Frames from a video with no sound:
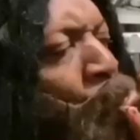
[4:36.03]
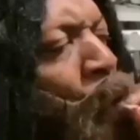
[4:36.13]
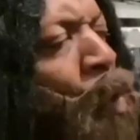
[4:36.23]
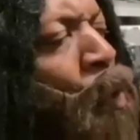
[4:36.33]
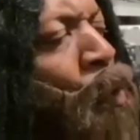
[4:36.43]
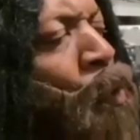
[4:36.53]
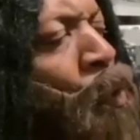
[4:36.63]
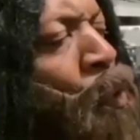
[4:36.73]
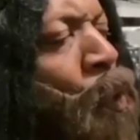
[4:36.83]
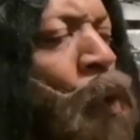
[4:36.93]
that.
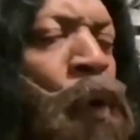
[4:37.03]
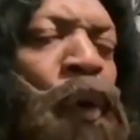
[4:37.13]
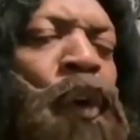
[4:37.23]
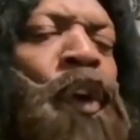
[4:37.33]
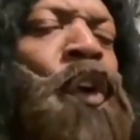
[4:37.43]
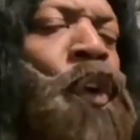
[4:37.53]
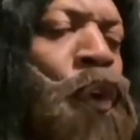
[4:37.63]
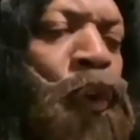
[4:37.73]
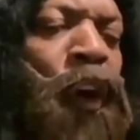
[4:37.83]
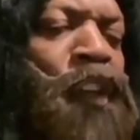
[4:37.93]

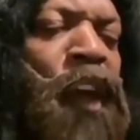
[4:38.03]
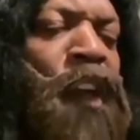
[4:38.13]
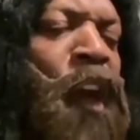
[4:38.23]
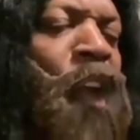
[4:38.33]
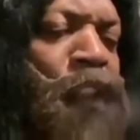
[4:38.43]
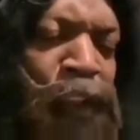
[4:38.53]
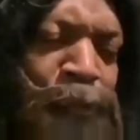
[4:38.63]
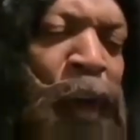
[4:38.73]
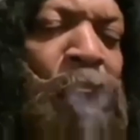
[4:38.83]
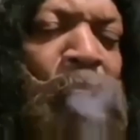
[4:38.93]
If if them
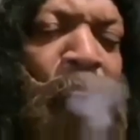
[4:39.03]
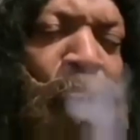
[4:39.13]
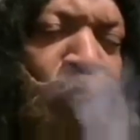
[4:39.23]
even find him